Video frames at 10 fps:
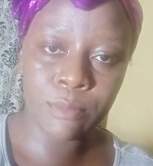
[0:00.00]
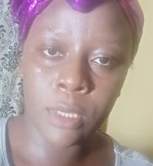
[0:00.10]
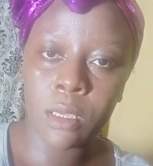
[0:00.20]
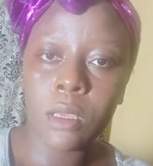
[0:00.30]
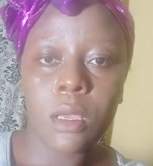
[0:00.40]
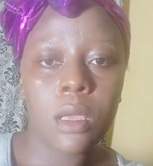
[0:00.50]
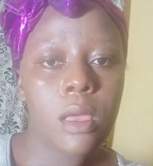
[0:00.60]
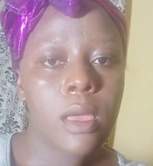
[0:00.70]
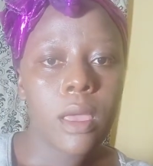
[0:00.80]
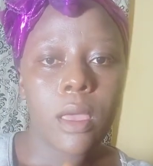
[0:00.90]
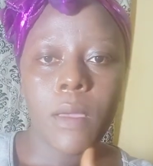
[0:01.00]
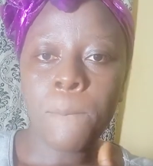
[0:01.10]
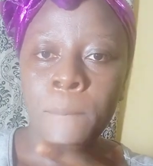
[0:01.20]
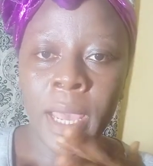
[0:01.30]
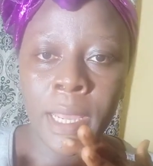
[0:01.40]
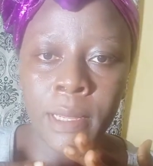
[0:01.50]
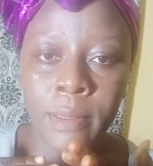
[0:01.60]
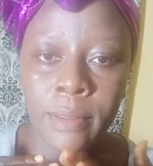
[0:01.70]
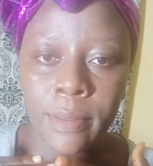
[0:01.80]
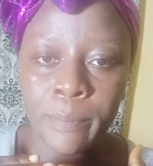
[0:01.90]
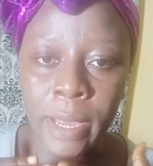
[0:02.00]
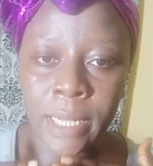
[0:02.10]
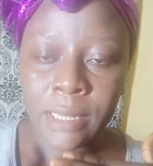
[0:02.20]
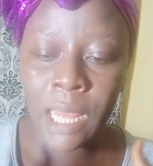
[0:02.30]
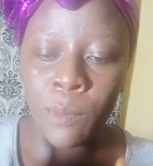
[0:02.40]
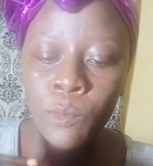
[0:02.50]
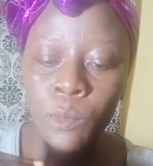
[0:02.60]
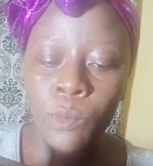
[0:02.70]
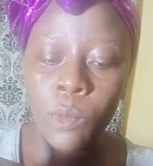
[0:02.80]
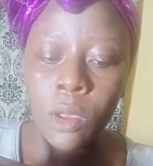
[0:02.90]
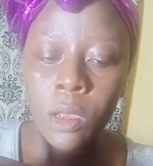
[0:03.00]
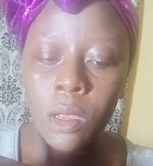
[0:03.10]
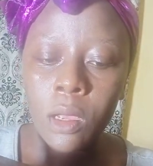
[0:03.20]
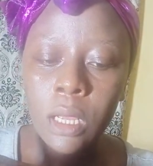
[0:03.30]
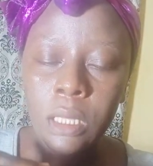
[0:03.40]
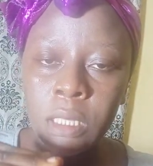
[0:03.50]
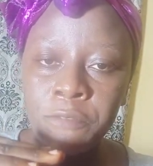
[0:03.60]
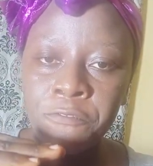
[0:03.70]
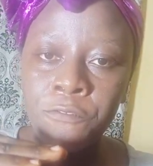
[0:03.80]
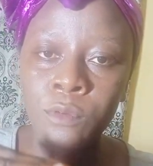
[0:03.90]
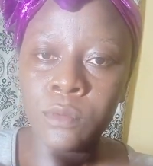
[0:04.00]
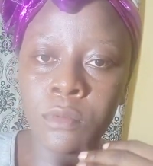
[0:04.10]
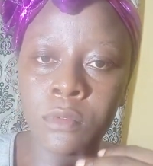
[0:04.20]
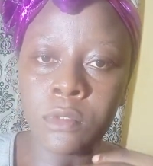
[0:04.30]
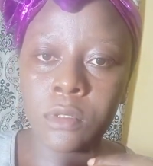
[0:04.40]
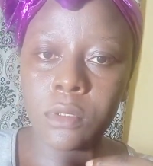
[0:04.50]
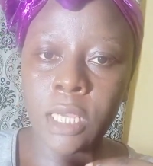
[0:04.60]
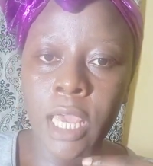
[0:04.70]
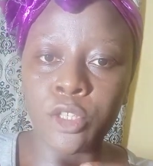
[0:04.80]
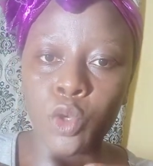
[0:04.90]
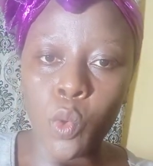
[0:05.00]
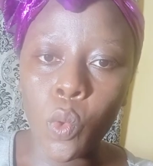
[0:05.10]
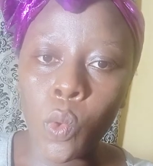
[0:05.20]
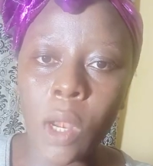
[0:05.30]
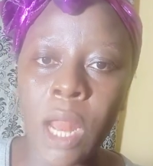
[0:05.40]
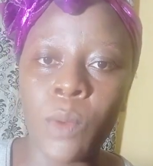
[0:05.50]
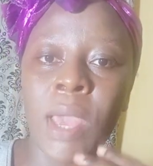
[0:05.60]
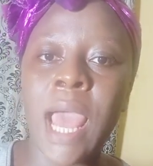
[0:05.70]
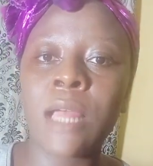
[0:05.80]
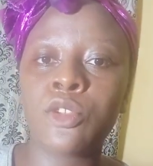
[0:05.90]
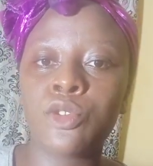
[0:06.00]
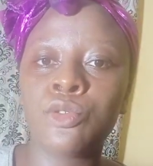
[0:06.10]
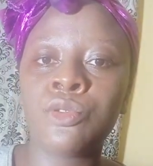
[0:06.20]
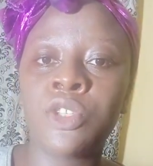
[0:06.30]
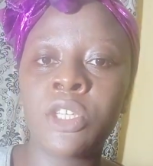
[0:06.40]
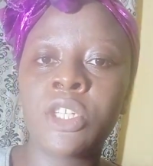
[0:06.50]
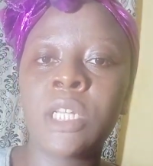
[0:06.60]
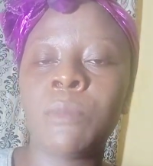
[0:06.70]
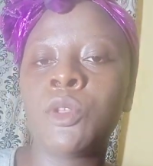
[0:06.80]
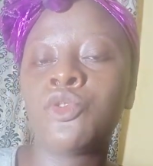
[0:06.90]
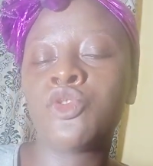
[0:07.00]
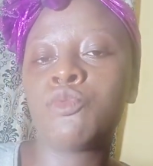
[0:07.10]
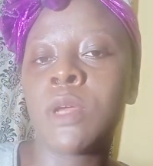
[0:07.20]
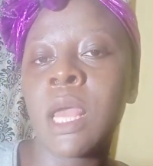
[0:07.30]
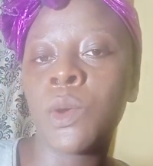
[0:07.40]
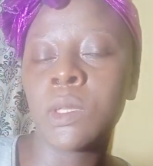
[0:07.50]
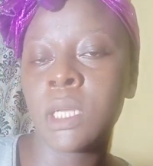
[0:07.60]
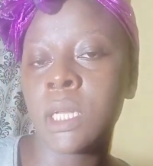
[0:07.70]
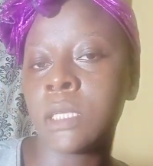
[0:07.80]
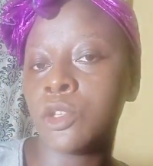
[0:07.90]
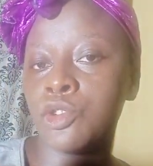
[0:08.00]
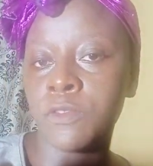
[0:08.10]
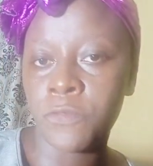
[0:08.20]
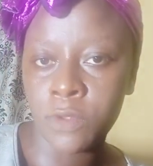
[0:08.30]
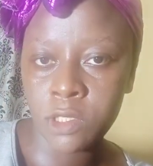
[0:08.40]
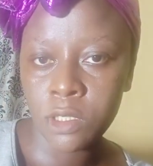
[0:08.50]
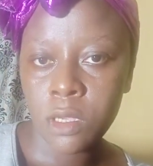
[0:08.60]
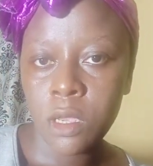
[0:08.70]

me. By the time the food gets cool and we had to dish them into smaller containers into the fridge,